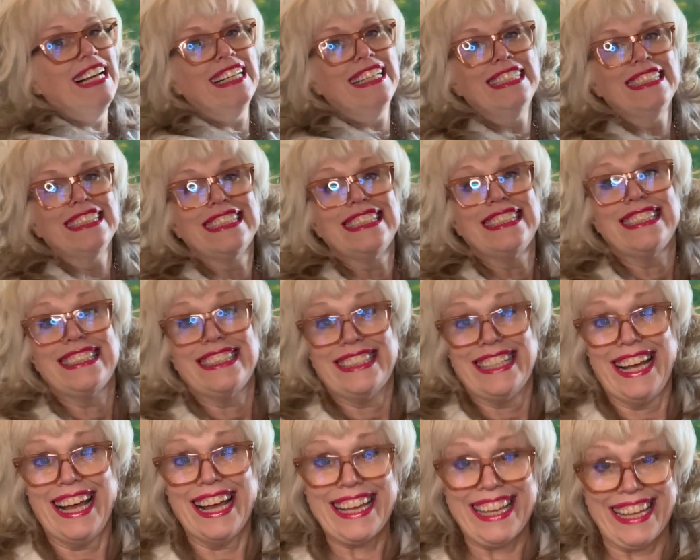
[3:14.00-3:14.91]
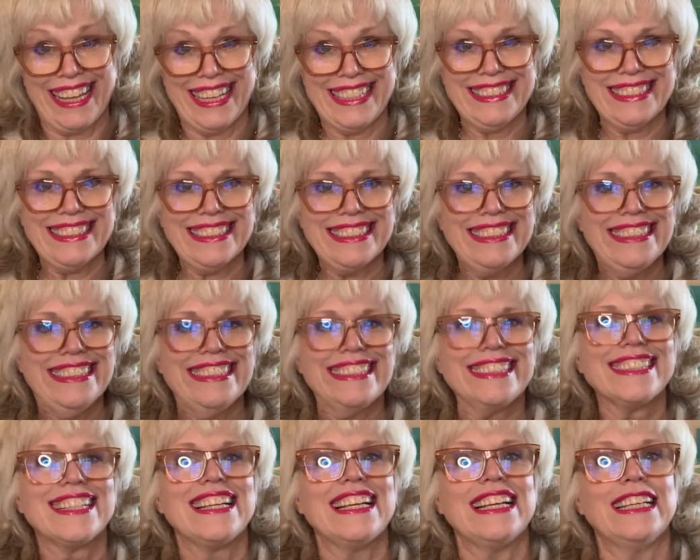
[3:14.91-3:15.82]
Second
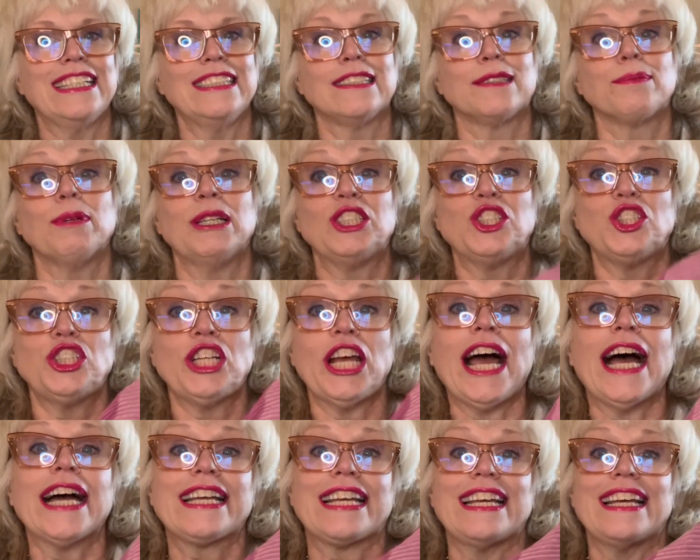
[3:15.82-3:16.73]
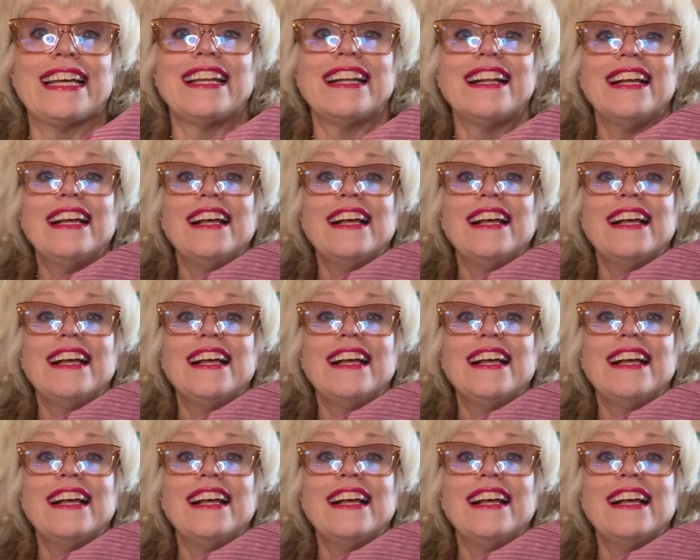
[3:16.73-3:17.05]
is my jacket